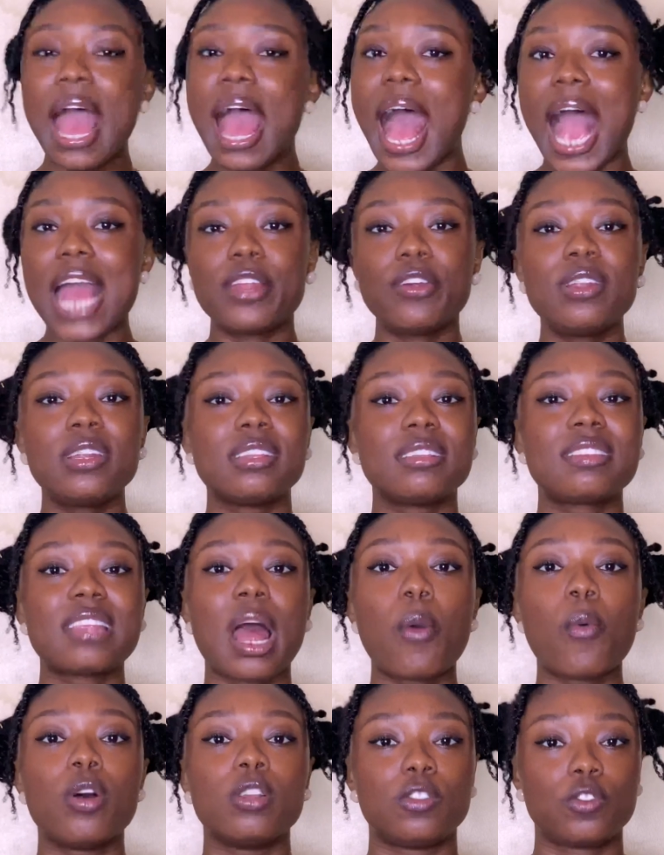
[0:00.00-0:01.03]
I don't
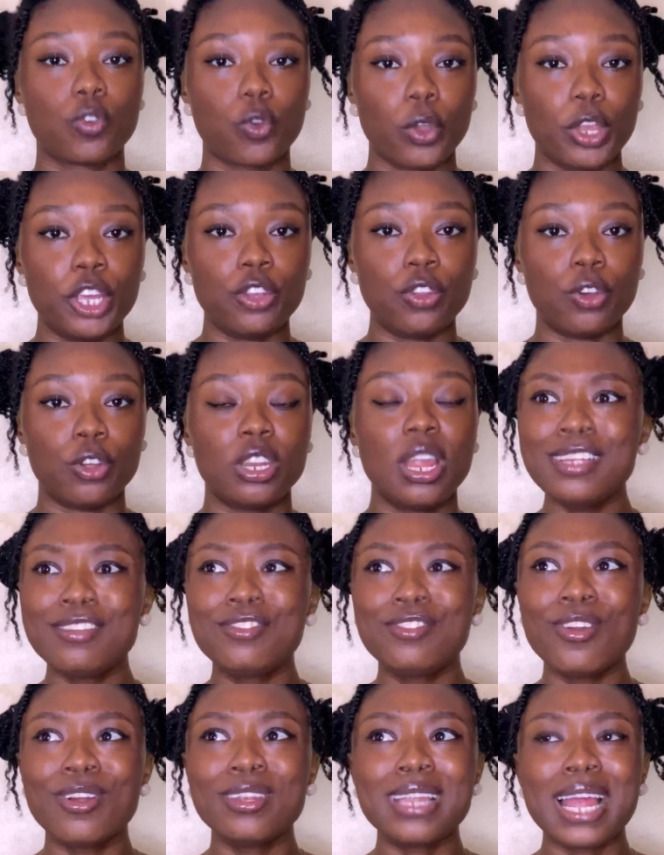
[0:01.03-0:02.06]
understand what's going on. Is
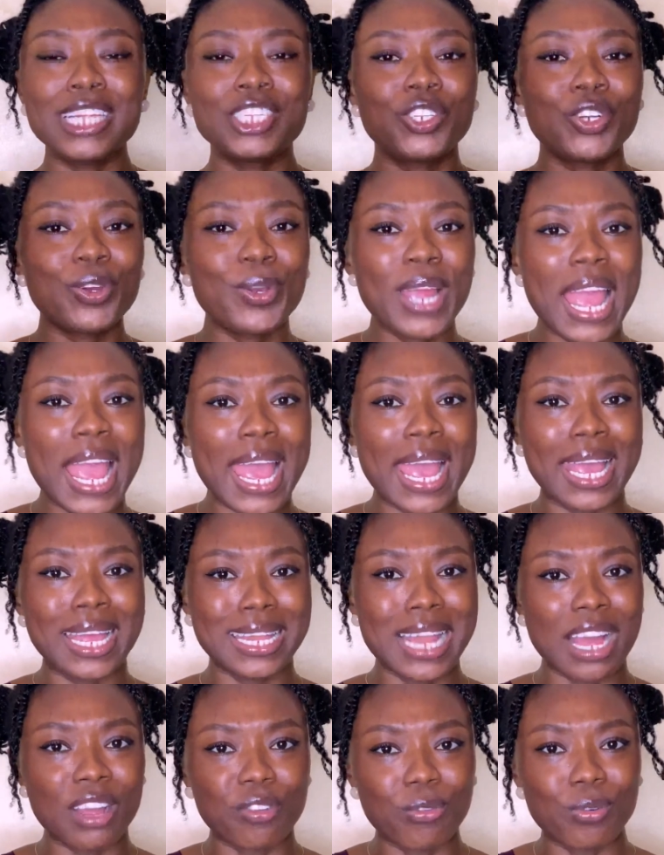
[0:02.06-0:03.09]
your natural hair
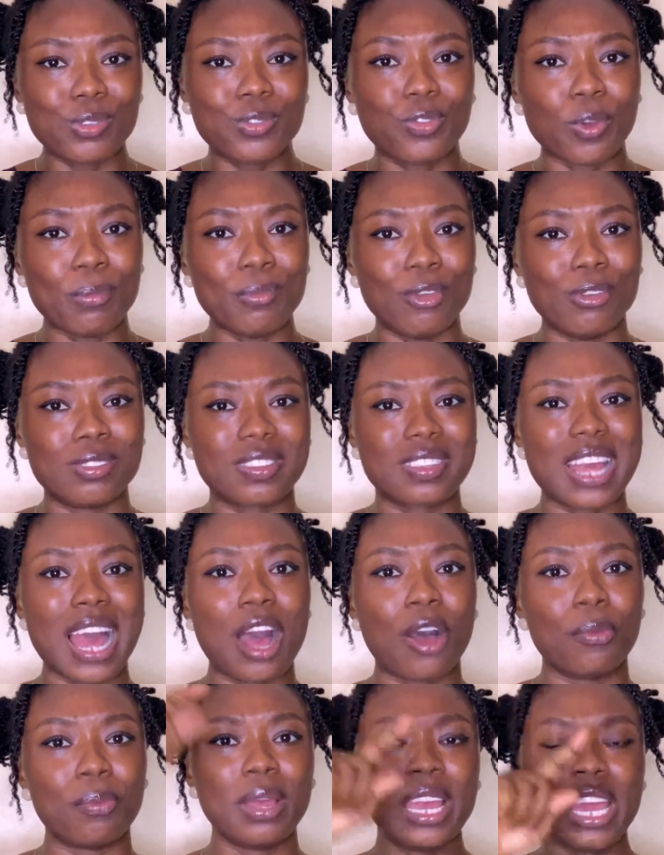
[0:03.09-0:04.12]
that grows from your
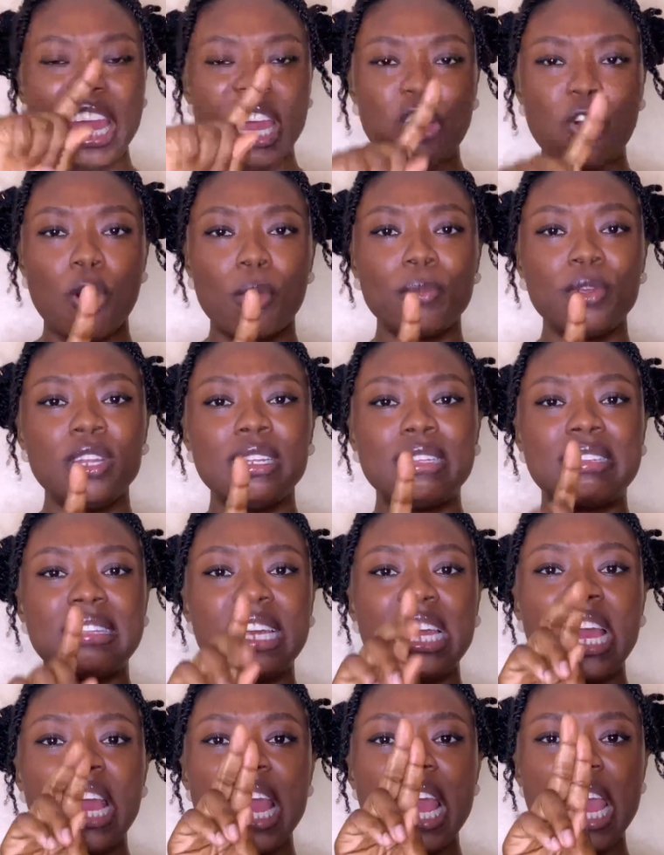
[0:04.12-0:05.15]
scalp a
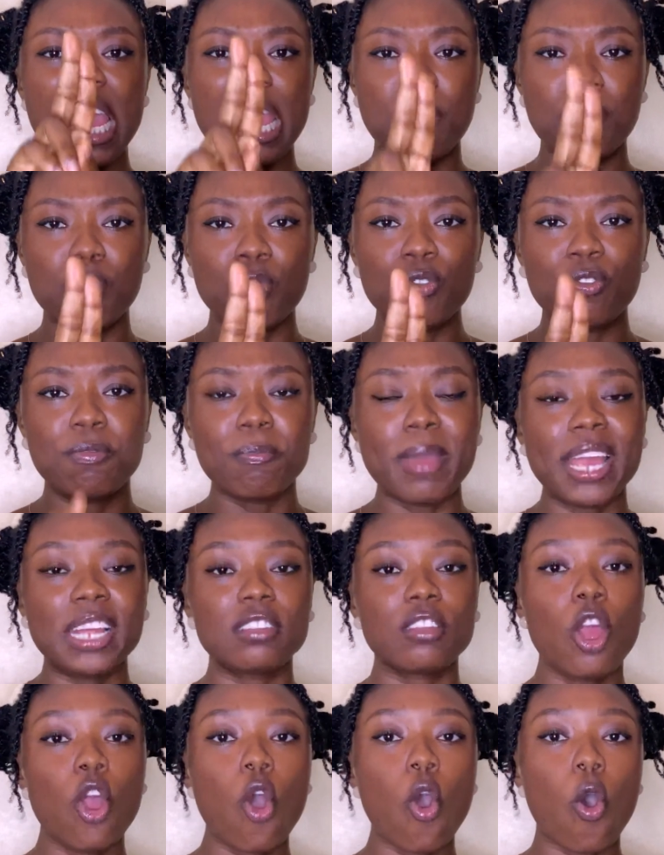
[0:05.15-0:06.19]
community, a
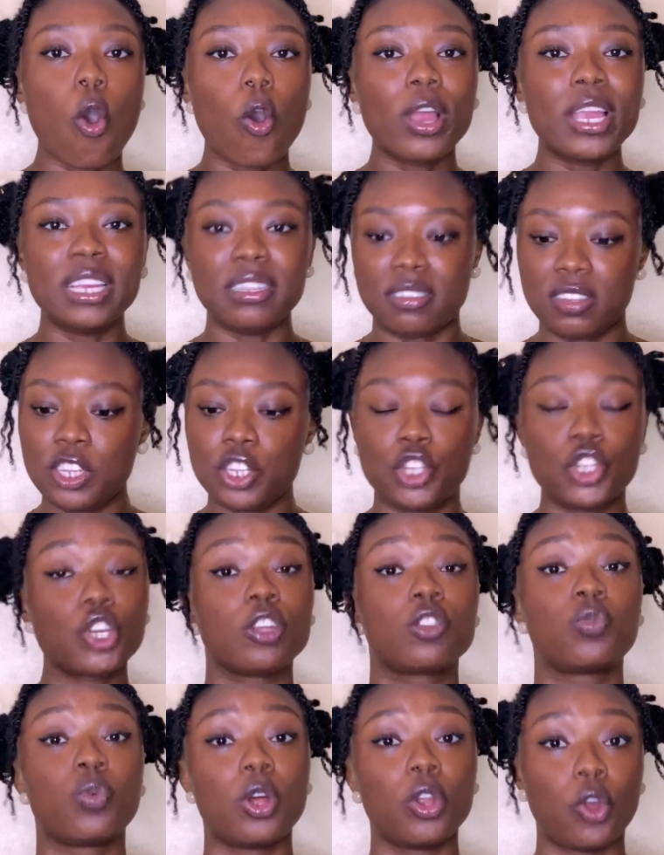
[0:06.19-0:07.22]
movement, or is it
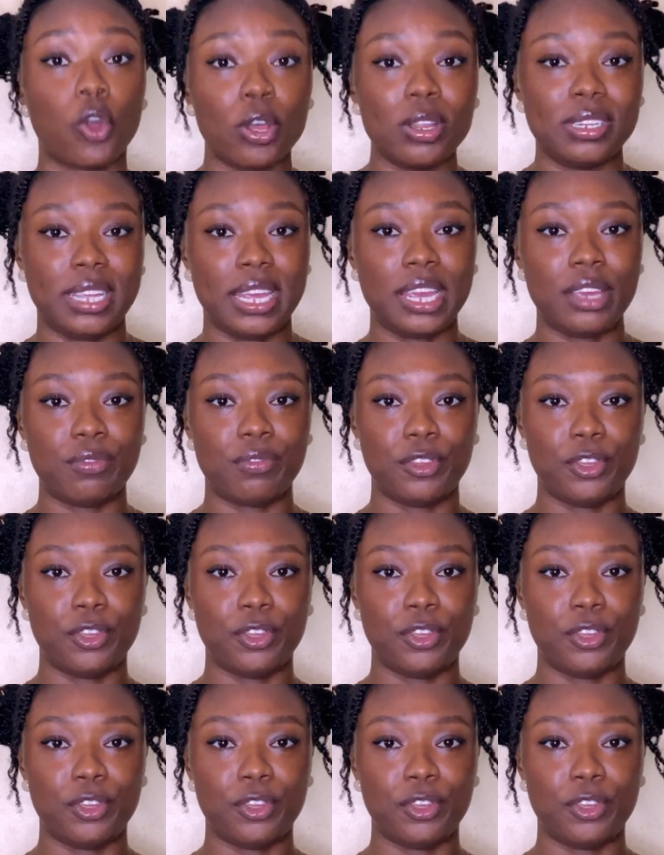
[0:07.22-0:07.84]
just what God gave